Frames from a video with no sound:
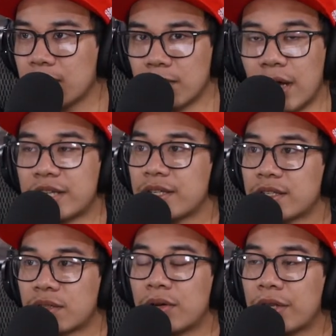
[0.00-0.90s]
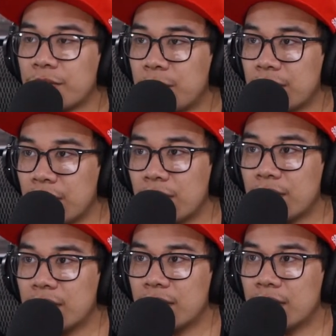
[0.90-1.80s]
Logic is thrown out the window.
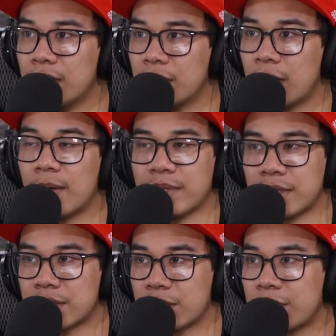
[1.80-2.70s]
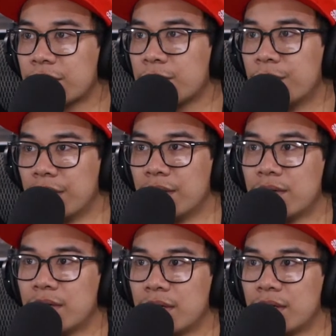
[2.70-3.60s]
Common sense is thrown out the window,
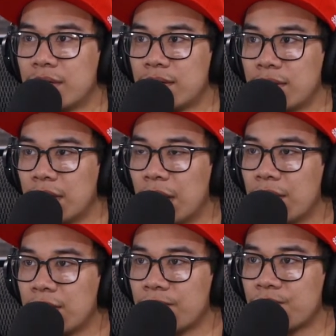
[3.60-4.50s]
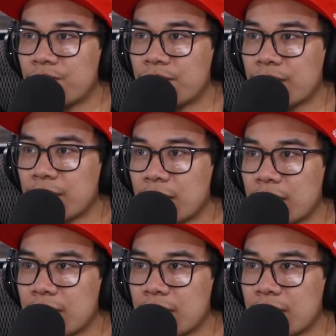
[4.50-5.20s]
you know? Right.